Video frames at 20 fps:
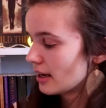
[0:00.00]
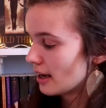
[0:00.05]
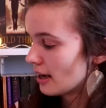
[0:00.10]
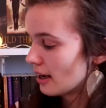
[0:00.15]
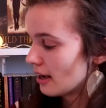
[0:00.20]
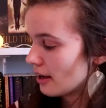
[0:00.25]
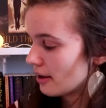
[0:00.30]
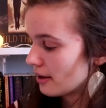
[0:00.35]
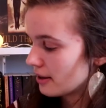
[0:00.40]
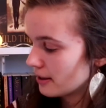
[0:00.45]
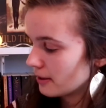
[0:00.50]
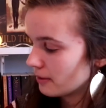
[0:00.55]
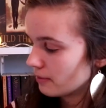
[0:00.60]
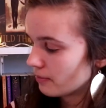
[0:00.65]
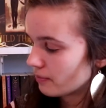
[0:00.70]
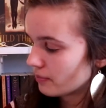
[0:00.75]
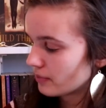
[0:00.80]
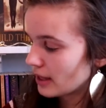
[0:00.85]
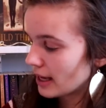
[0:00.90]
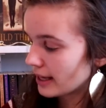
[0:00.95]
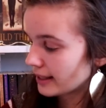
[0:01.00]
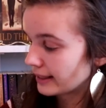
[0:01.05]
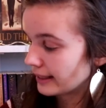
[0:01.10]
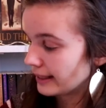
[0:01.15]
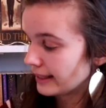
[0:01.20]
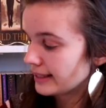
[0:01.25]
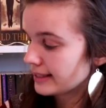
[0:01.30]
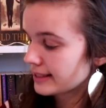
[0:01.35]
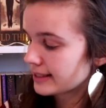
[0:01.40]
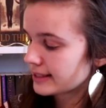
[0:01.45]
at
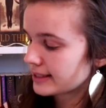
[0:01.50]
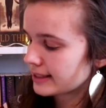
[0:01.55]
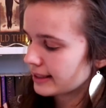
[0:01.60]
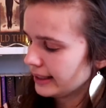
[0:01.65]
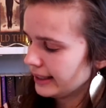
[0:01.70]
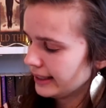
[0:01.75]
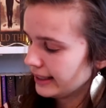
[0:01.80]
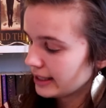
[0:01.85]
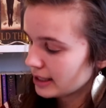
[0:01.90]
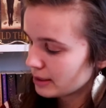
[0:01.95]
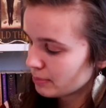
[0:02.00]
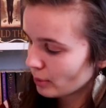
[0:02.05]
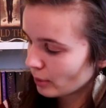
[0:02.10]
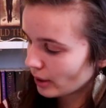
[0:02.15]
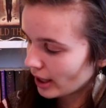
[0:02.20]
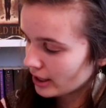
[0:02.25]
least in this book